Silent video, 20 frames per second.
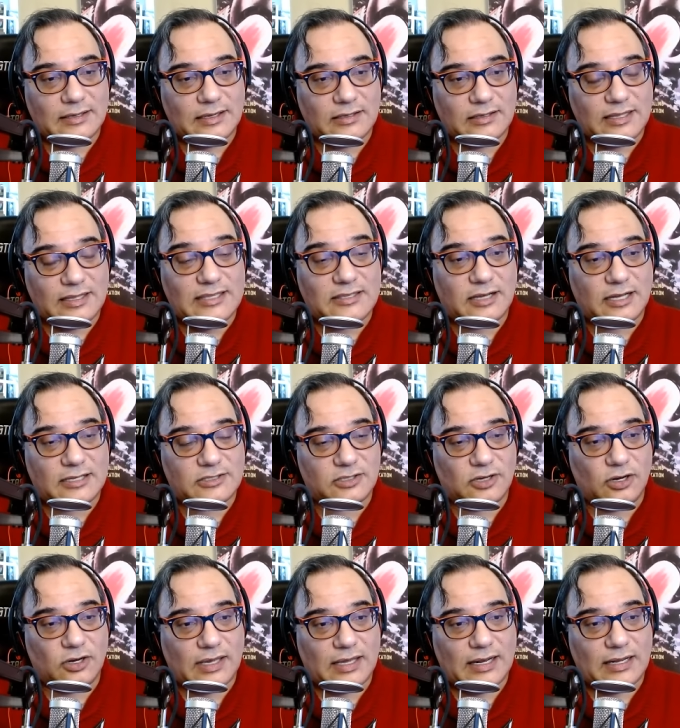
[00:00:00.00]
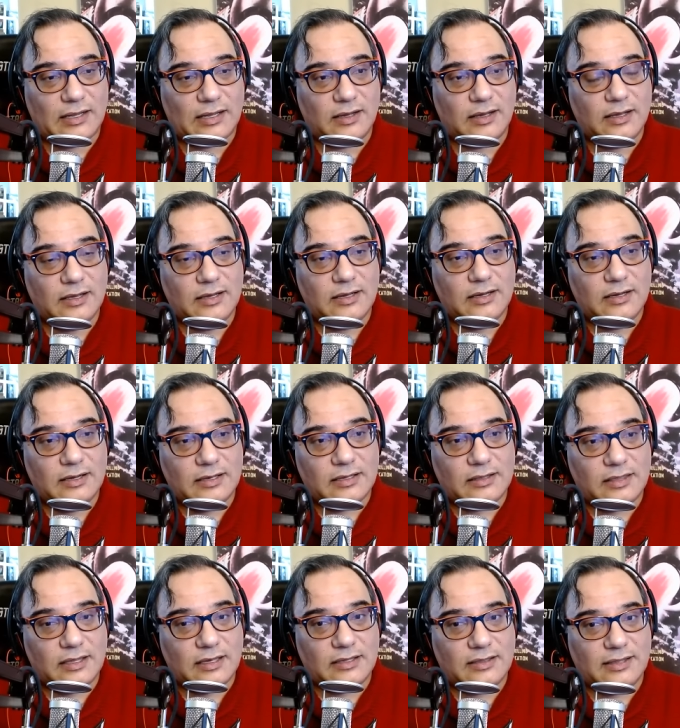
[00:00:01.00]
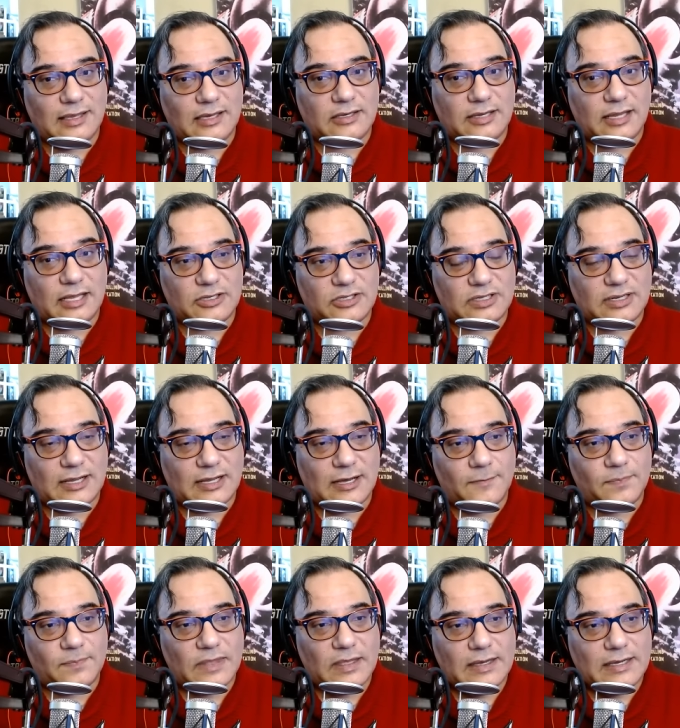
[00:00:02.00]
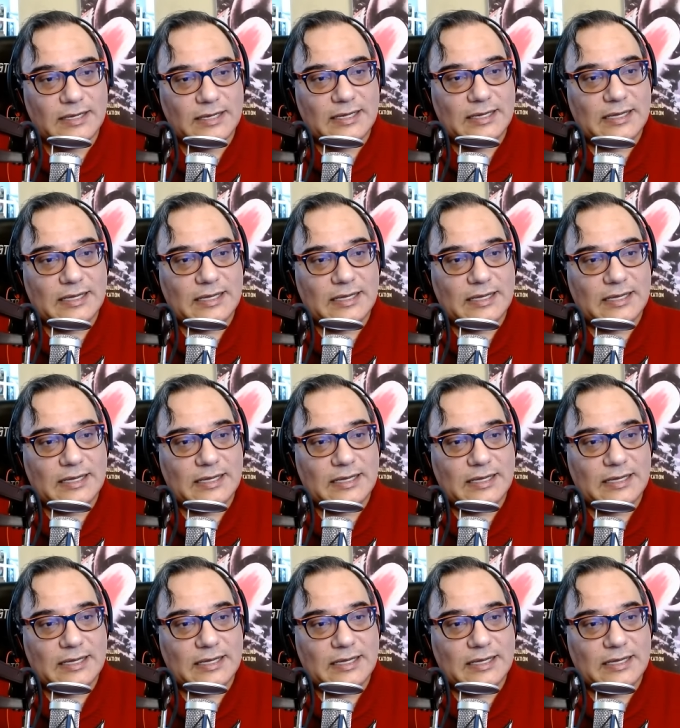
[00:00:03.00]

these cuts are getting the attention now, right,